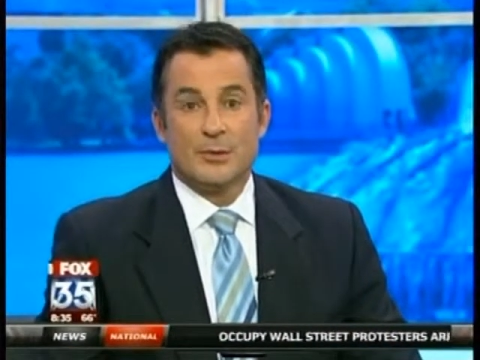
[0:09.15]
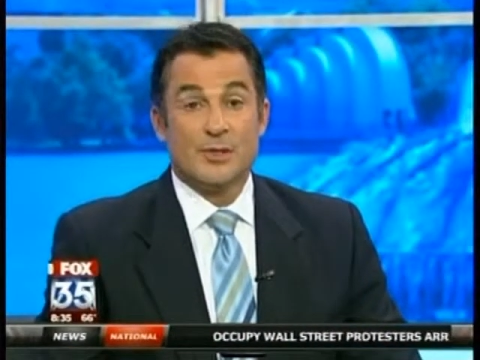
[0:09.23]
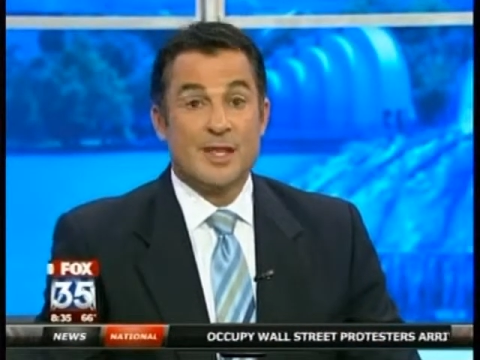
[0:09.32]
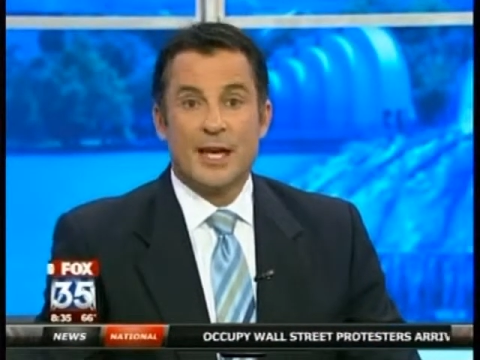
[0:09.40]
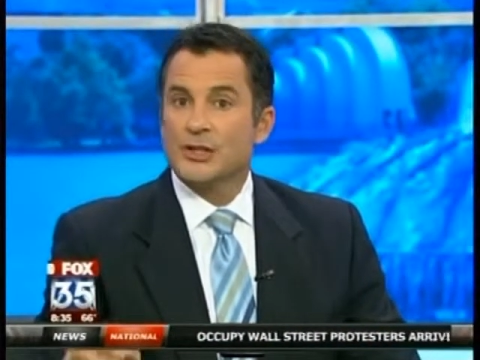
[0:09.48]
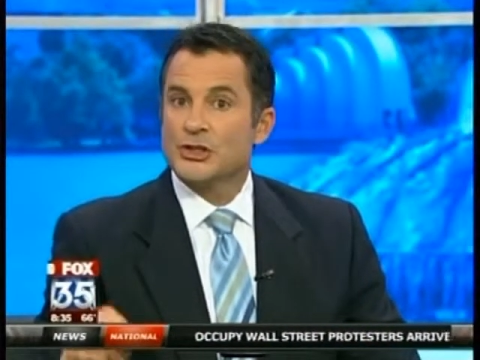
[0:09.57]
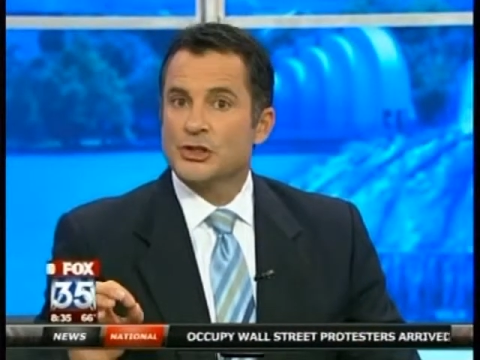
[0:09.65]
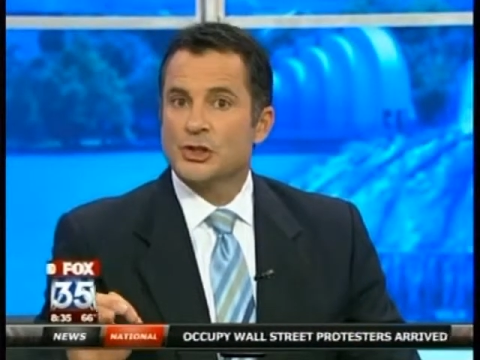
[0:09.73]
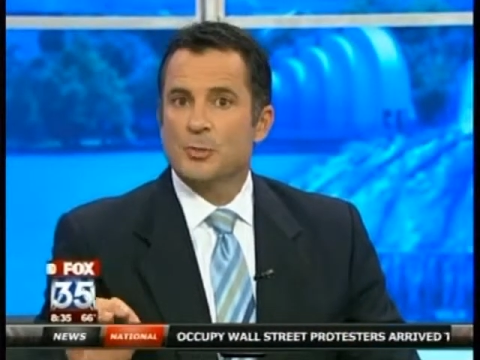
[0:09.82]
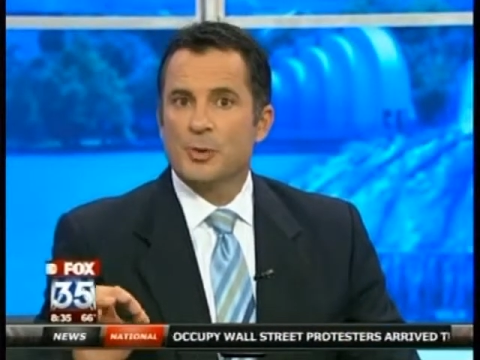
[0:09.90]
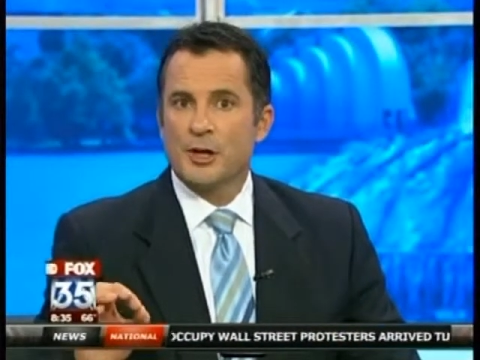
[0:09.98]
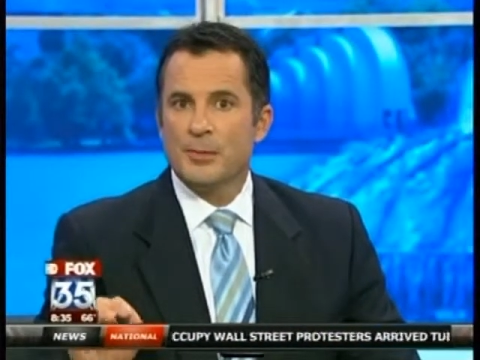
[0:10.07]
was that
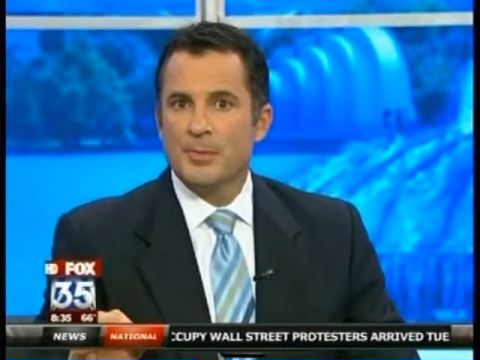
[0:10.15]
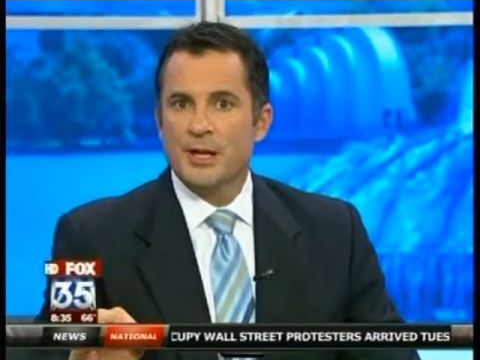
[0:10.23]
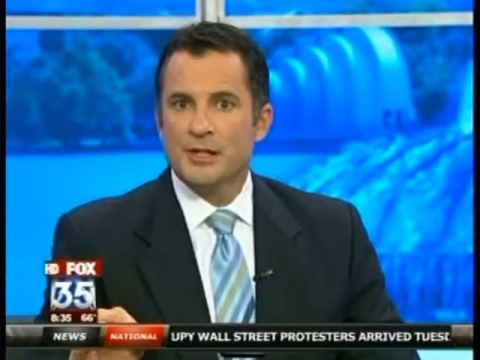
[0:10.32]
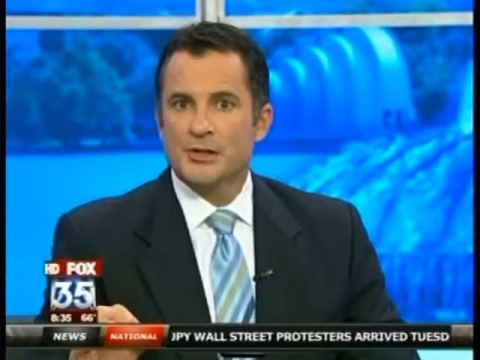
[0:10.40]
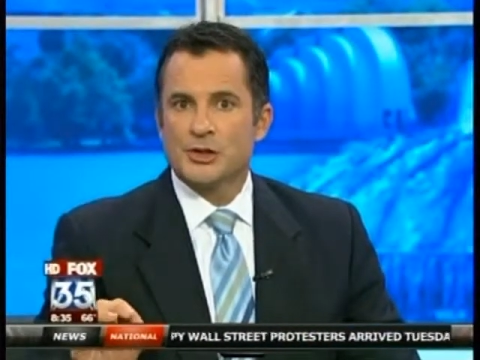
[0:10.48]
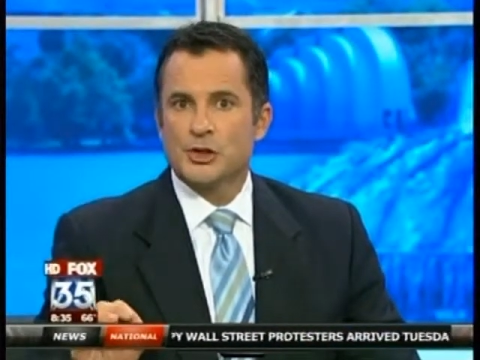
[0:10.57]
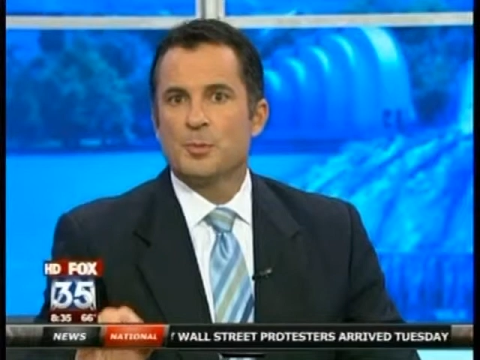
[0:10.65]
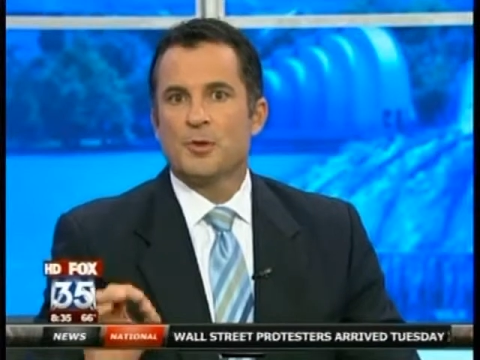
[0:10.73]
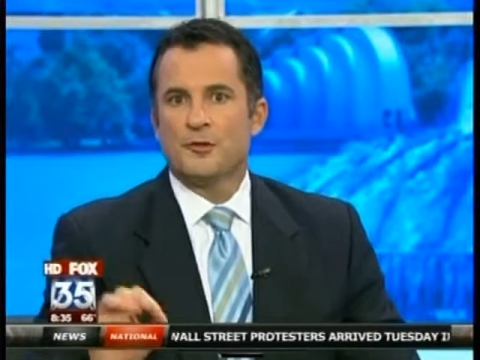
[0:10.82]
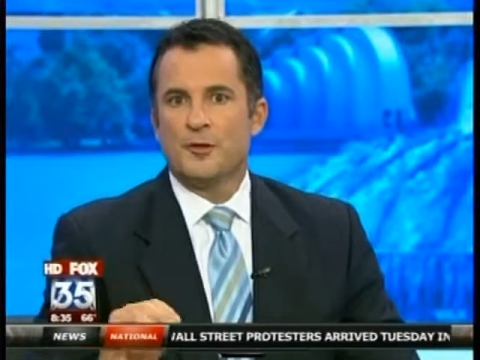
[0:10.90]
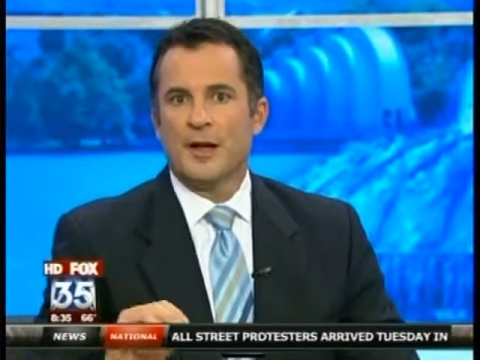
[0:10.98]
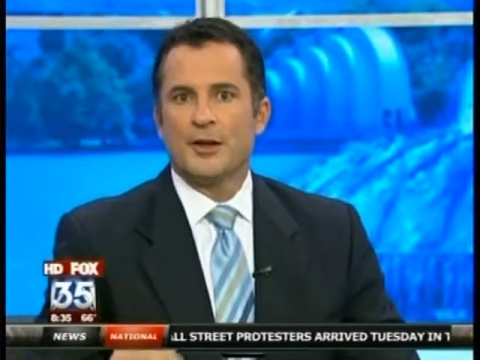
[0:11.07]
super committee's
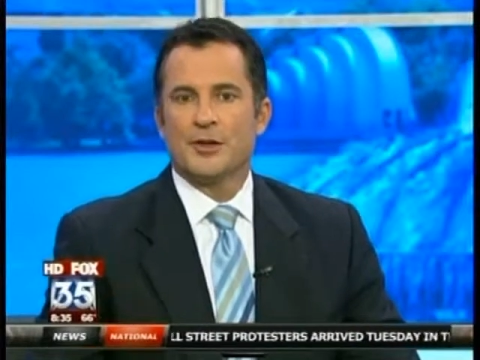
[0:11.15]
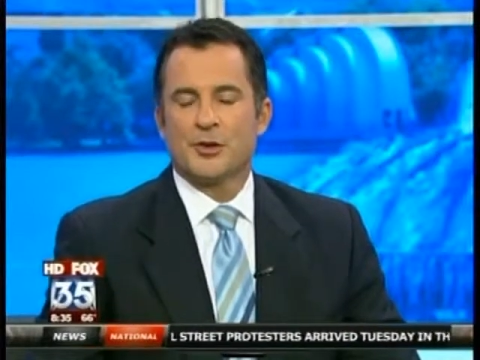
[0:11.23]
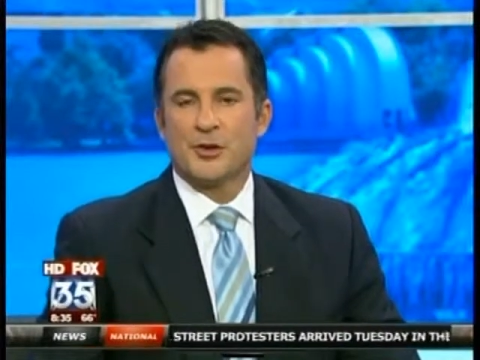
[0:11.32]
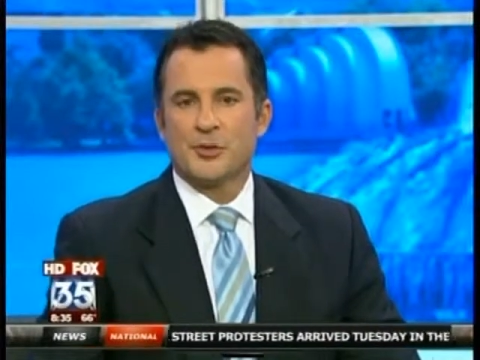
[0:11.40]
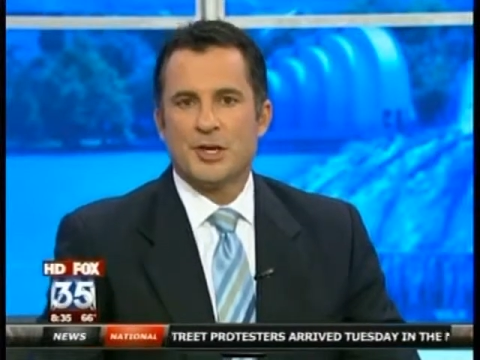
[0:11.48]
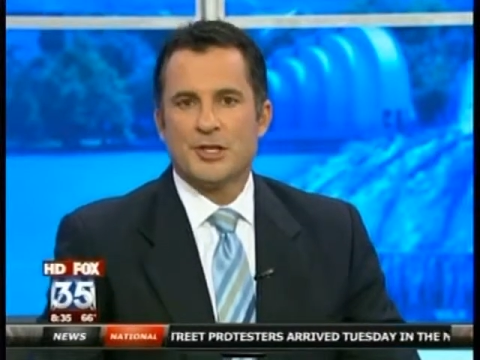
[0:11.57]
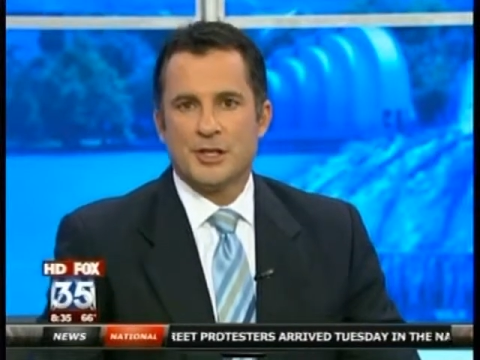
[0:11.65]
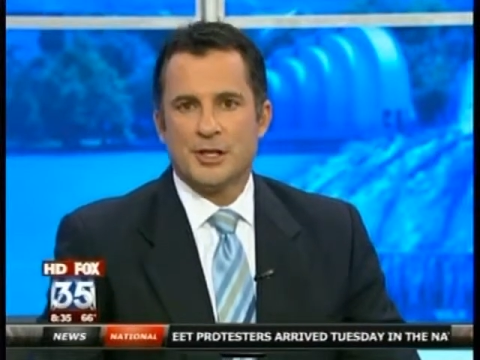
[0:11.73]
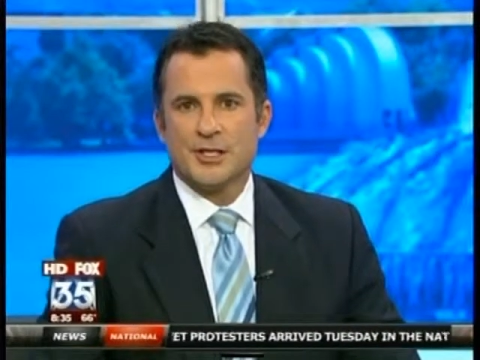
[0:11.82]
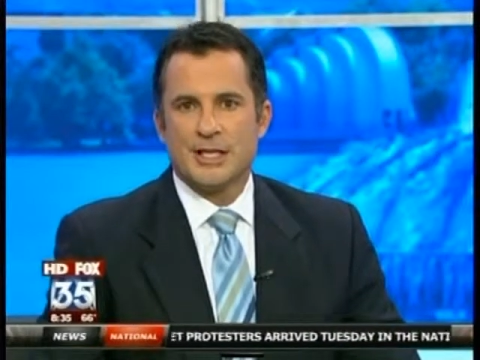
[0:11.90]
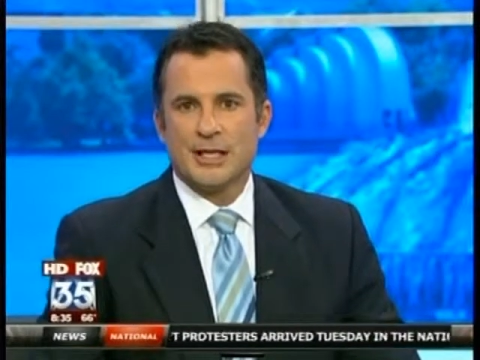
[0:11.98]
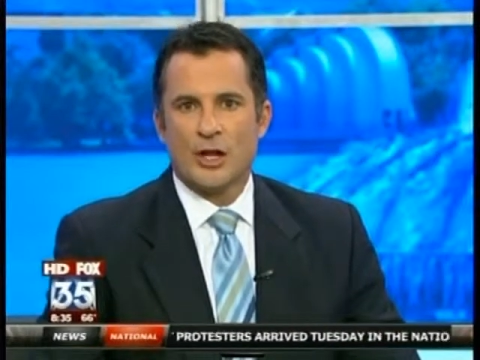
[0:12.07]
super failure in reaching
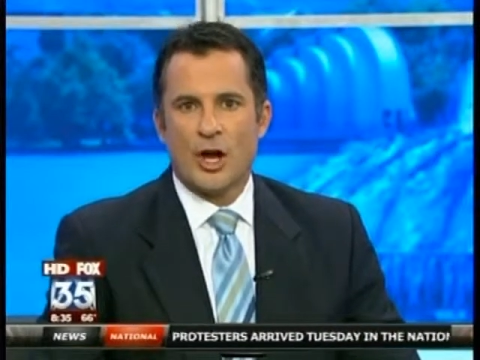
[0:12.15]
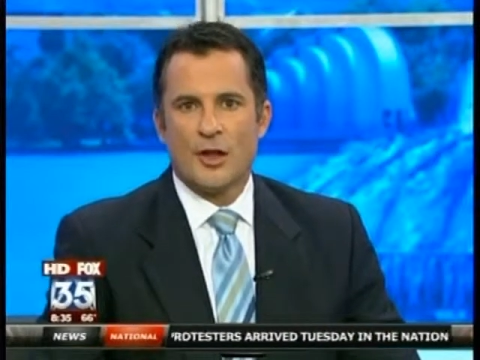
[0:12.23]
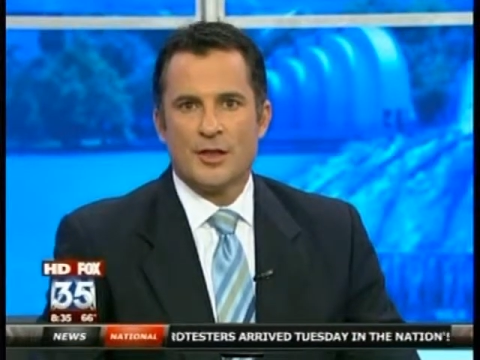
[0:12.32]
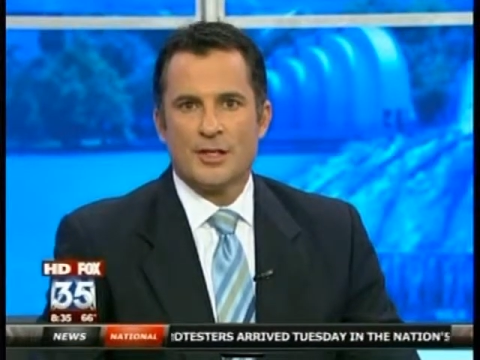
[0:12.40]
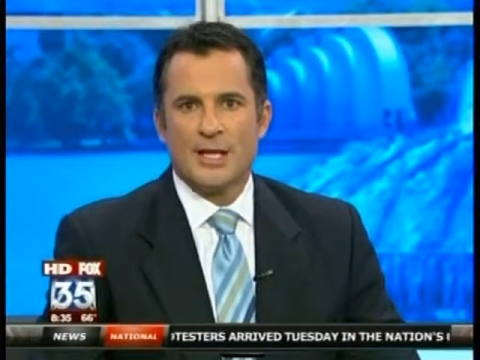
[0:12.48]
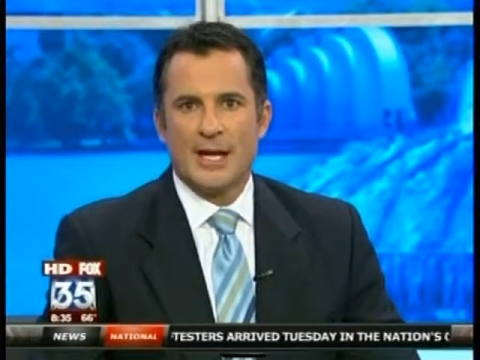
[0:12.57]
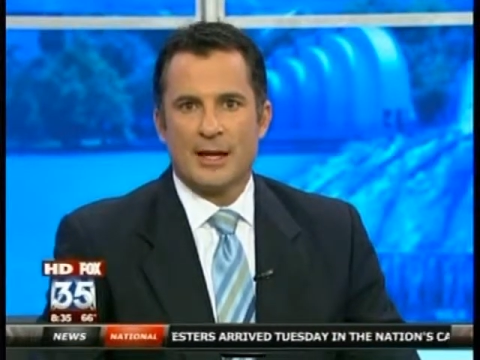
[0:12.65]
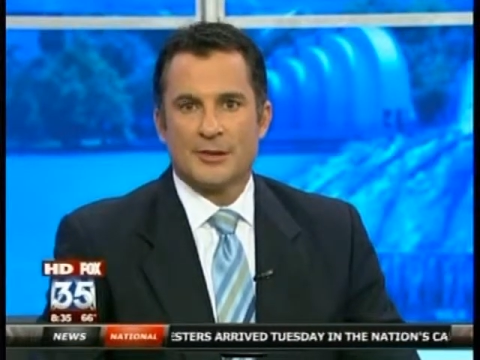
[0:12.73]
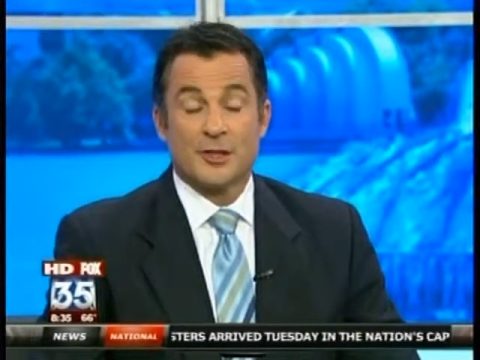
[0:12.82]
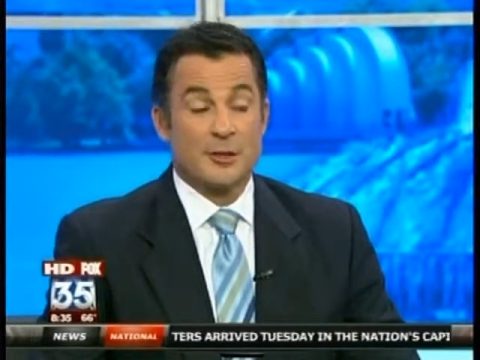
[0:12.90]
a deal on the debt.